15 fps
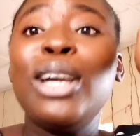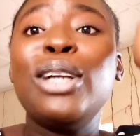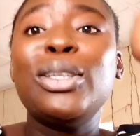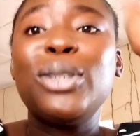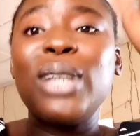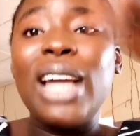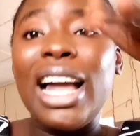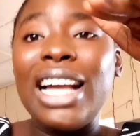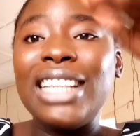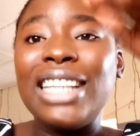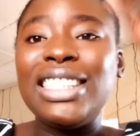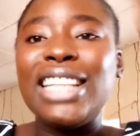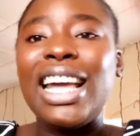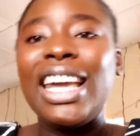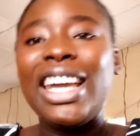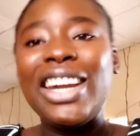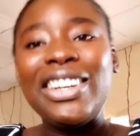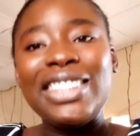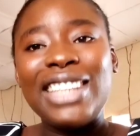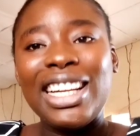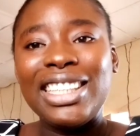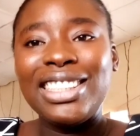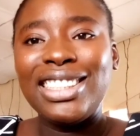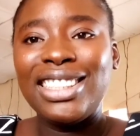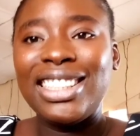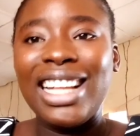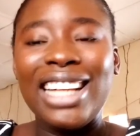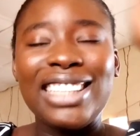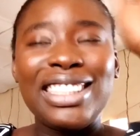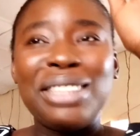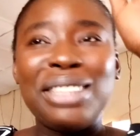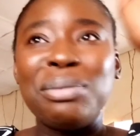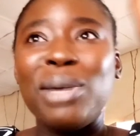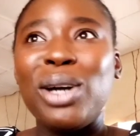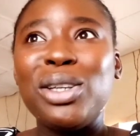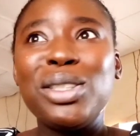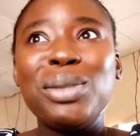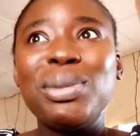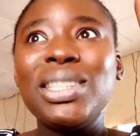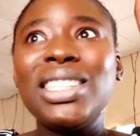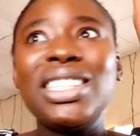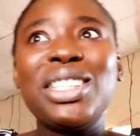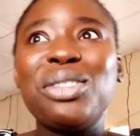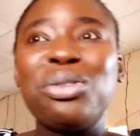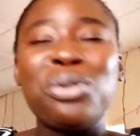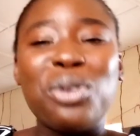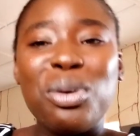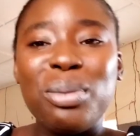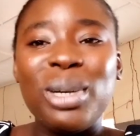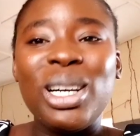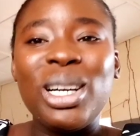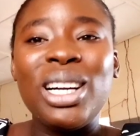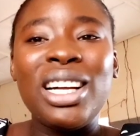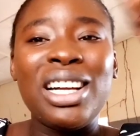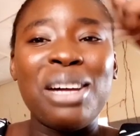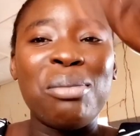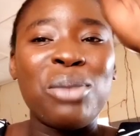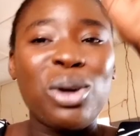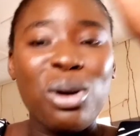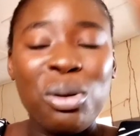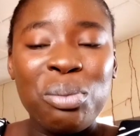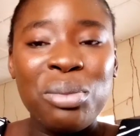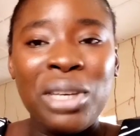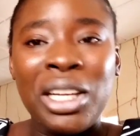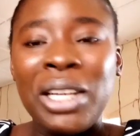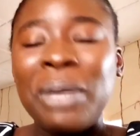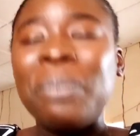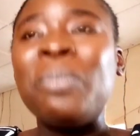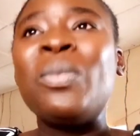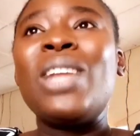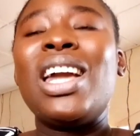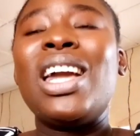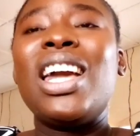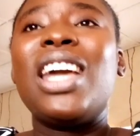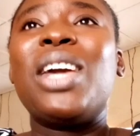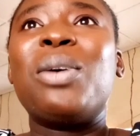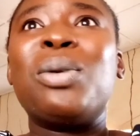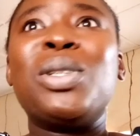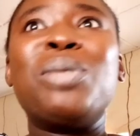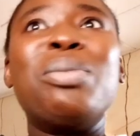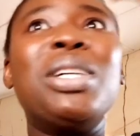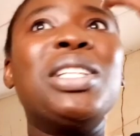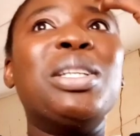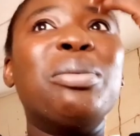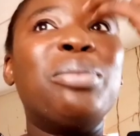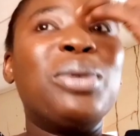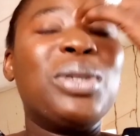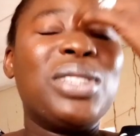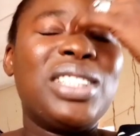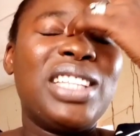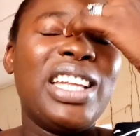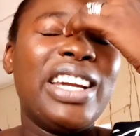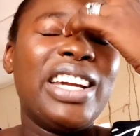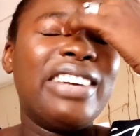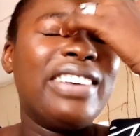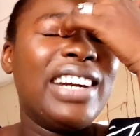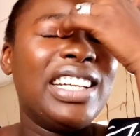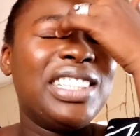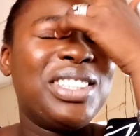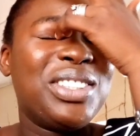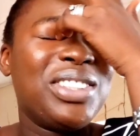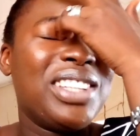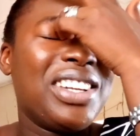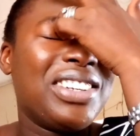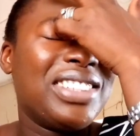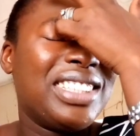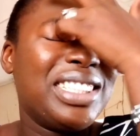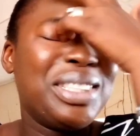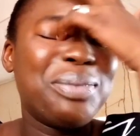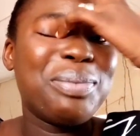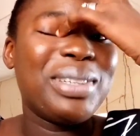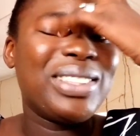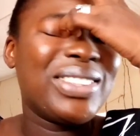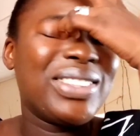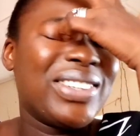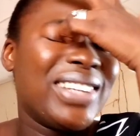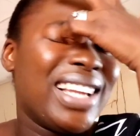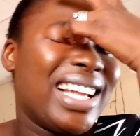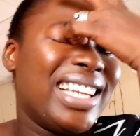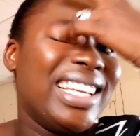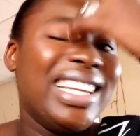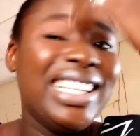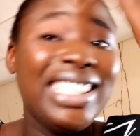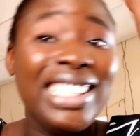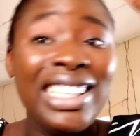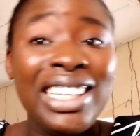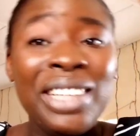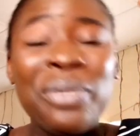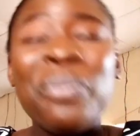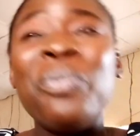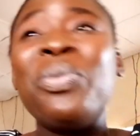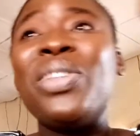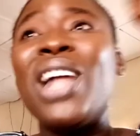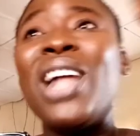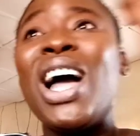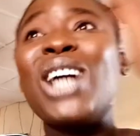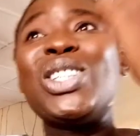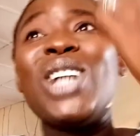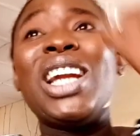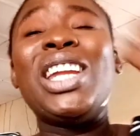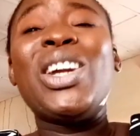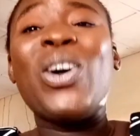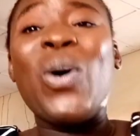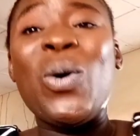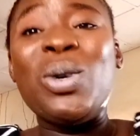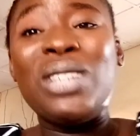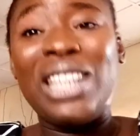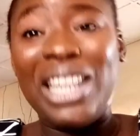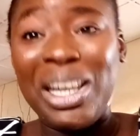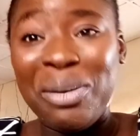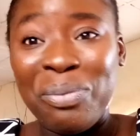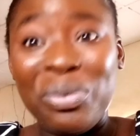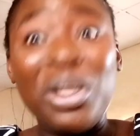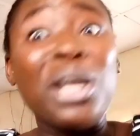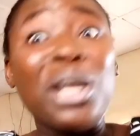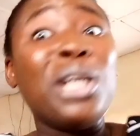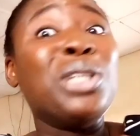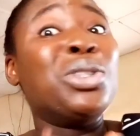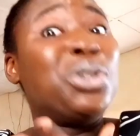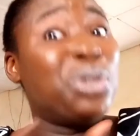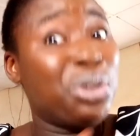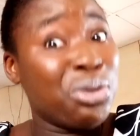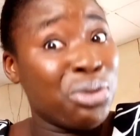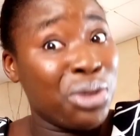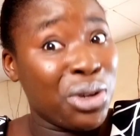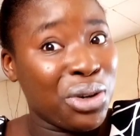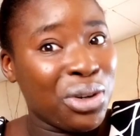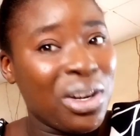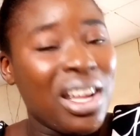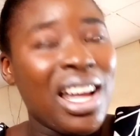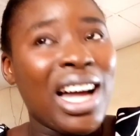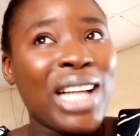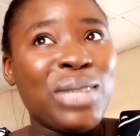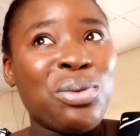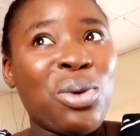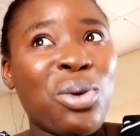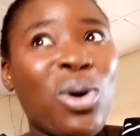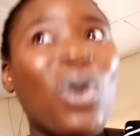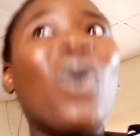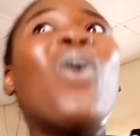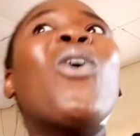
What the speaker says: So guys, here is an instance. In my husband's former company, he was made the boss there, right? So there was this particular lady that actually called him his junior at work,